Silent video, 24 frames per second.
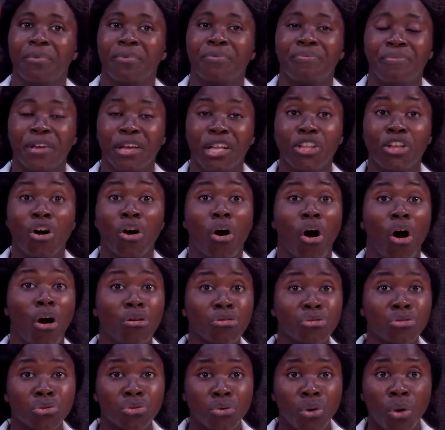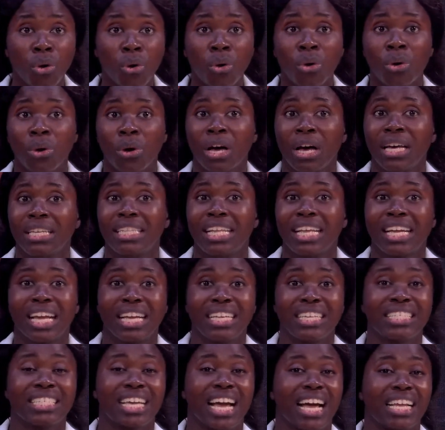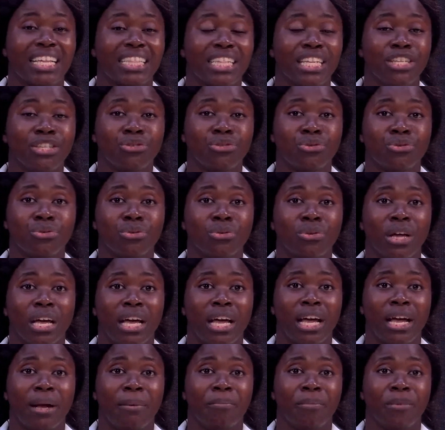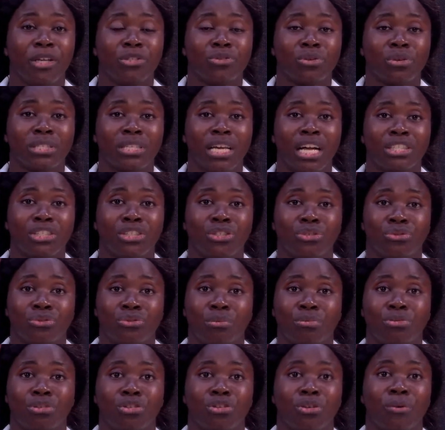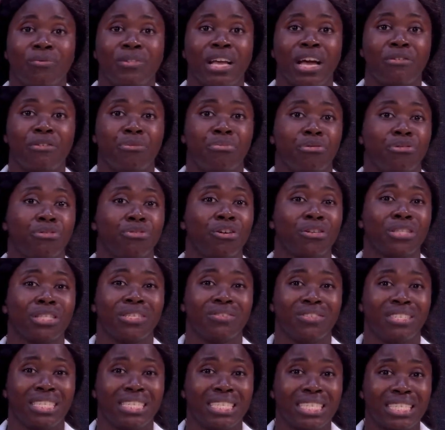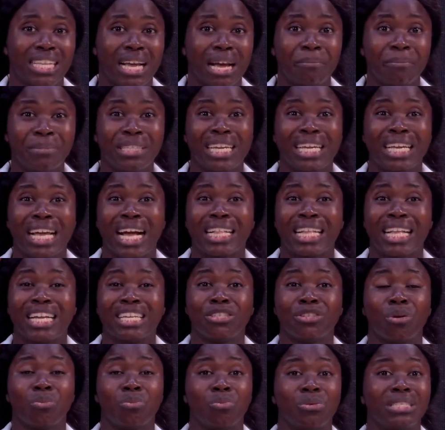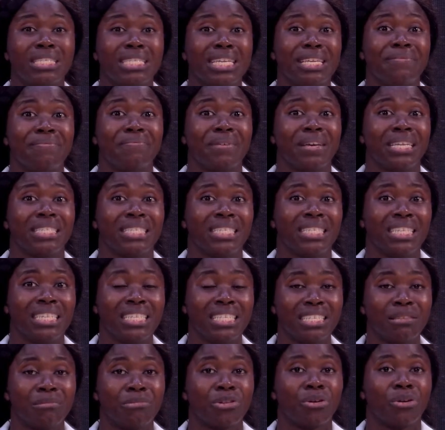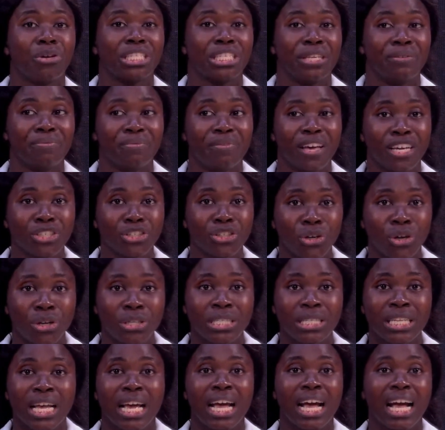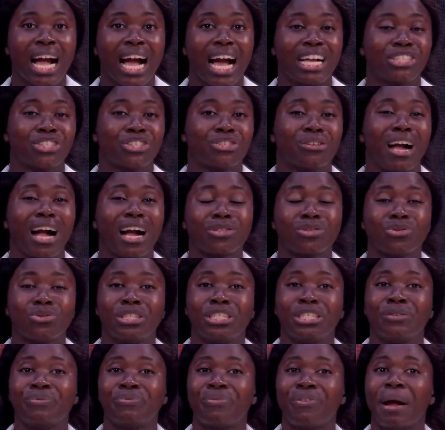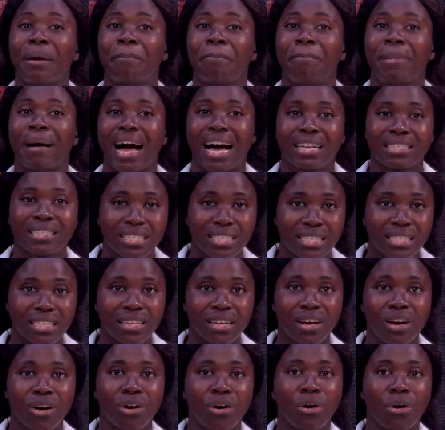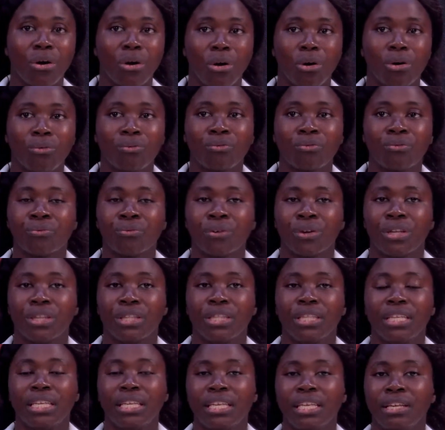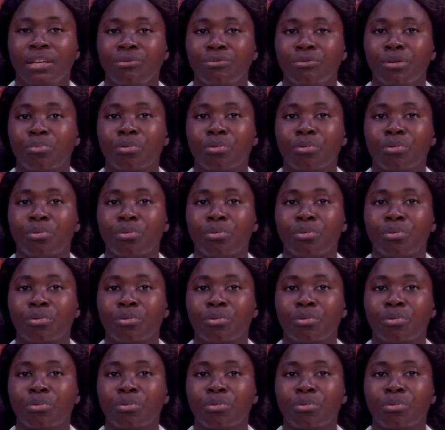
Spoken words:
failure. Also, it can lead to a total disruption of their reproductive system. They can end up with infertility because infections can track to different parts of the